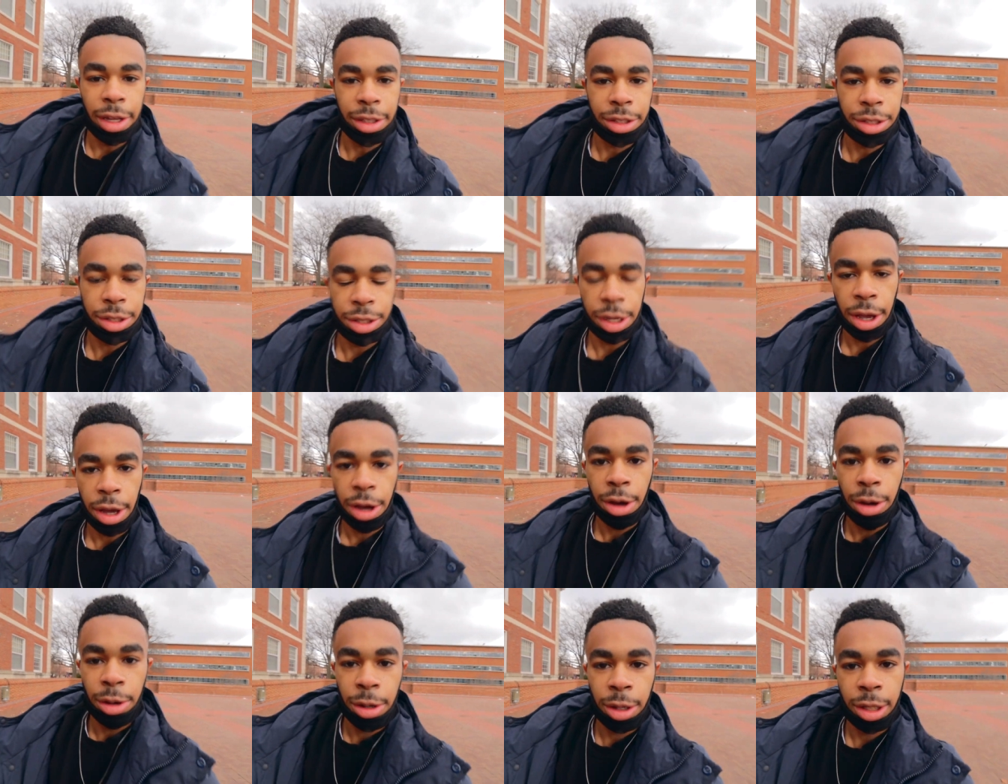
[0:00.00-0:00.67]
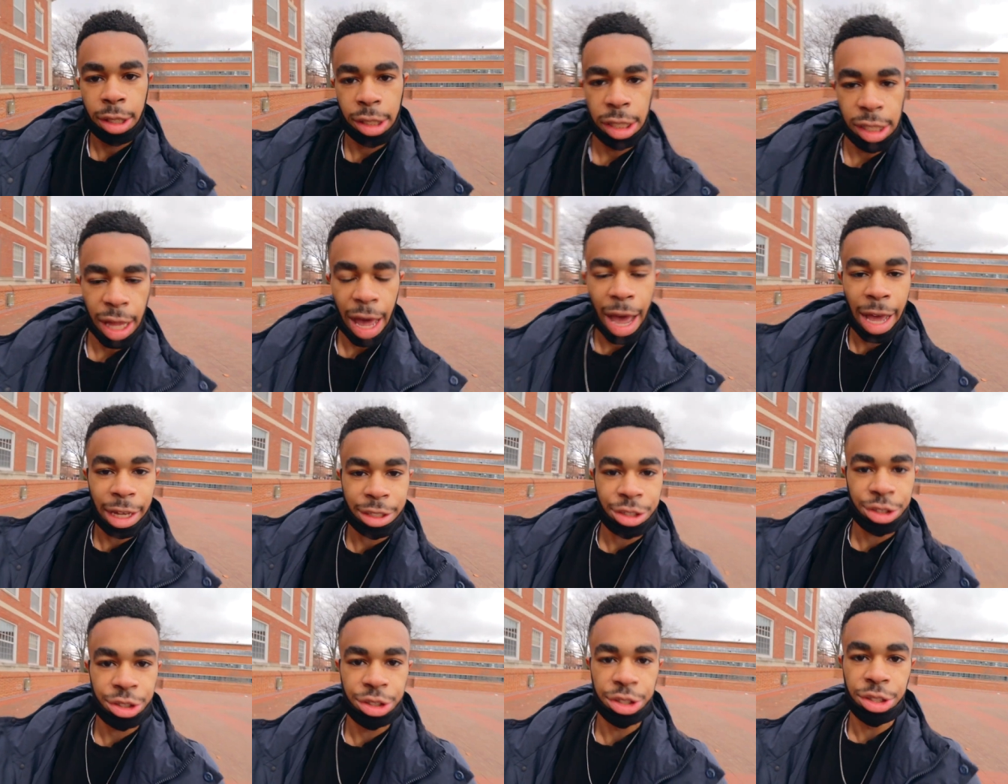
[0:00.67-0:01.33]
Alright, so
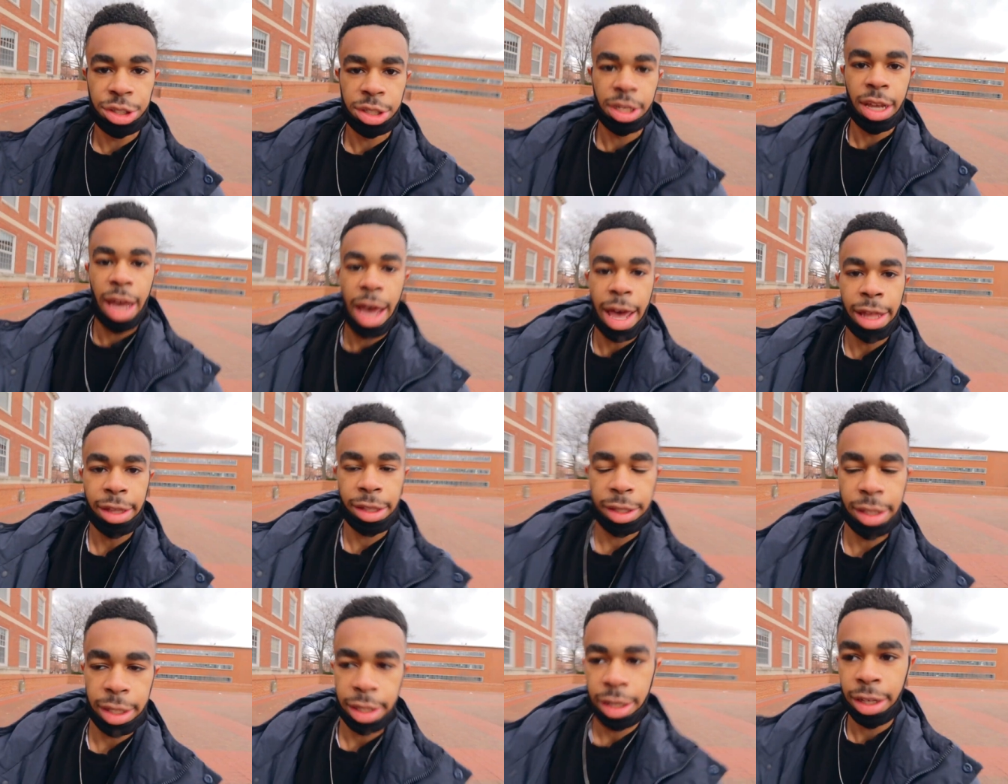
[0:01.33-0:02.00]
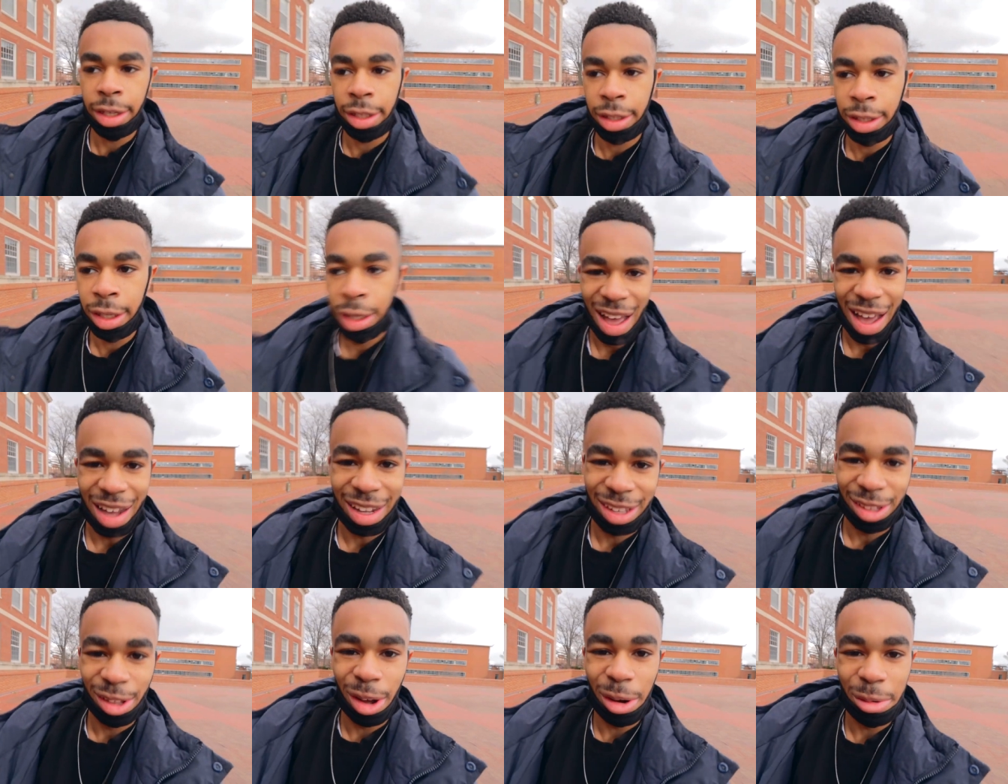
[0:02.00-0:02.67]
class just ended.
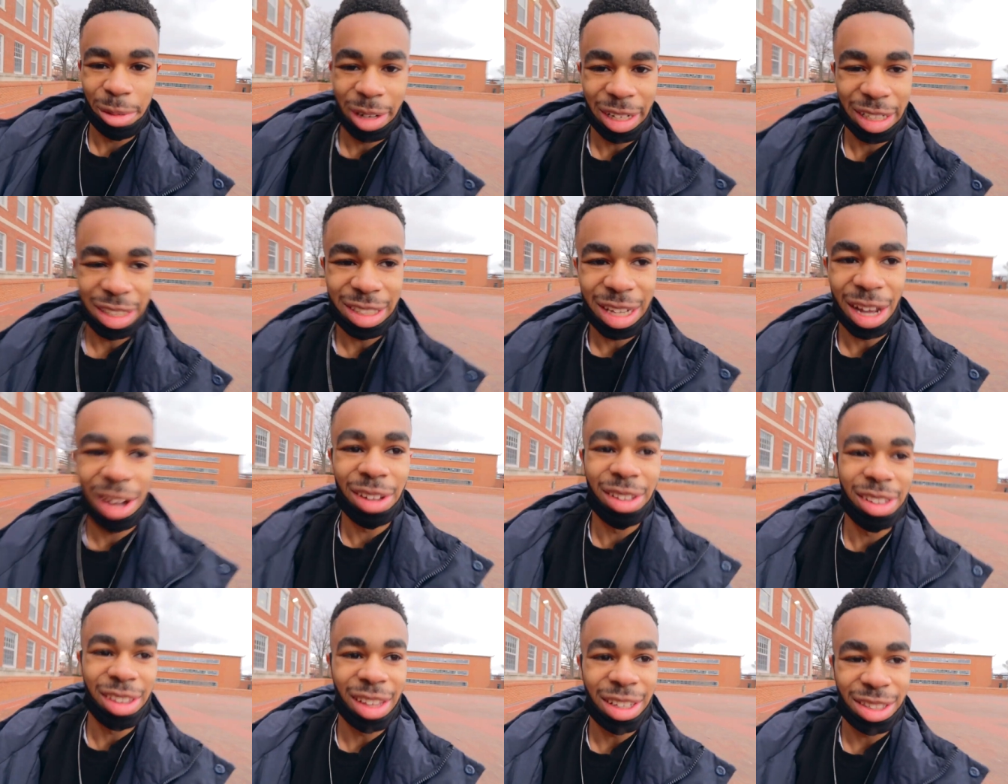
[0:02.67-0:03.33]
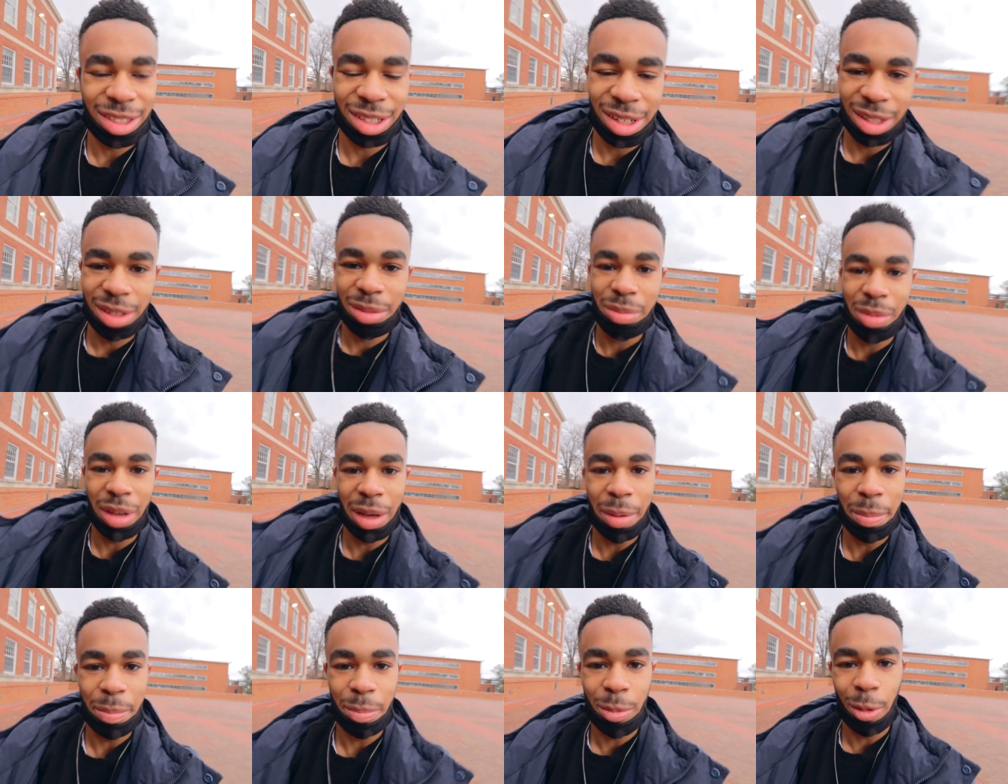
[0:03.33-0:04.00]
I can already tell that that's gonna
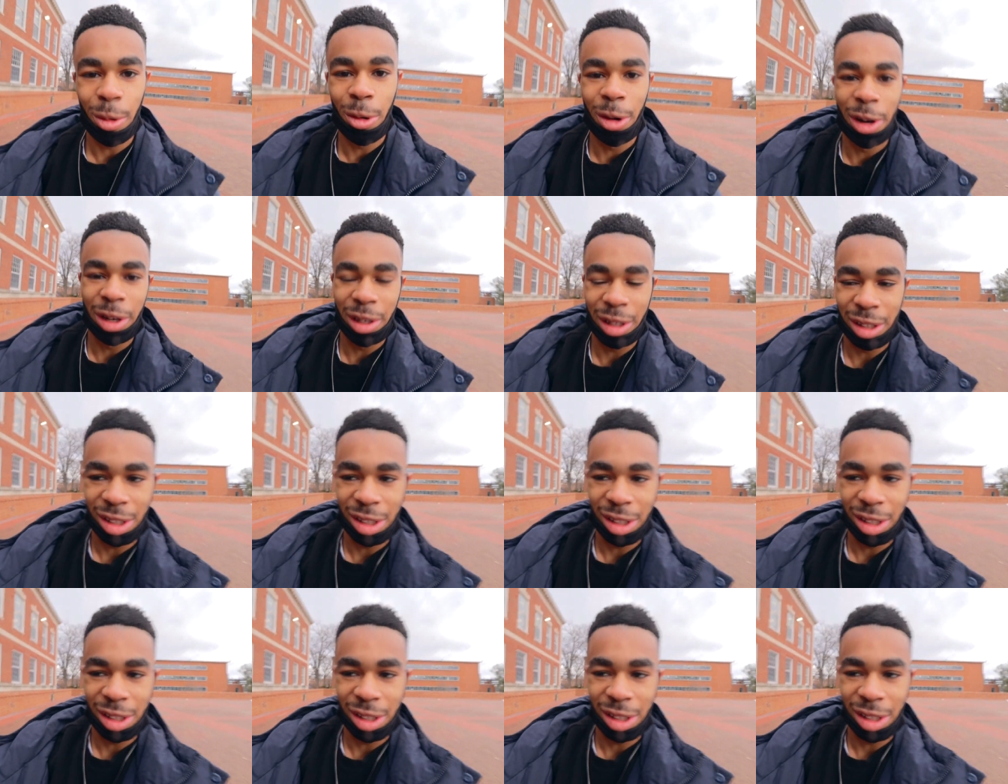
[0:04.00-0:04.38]
be a boring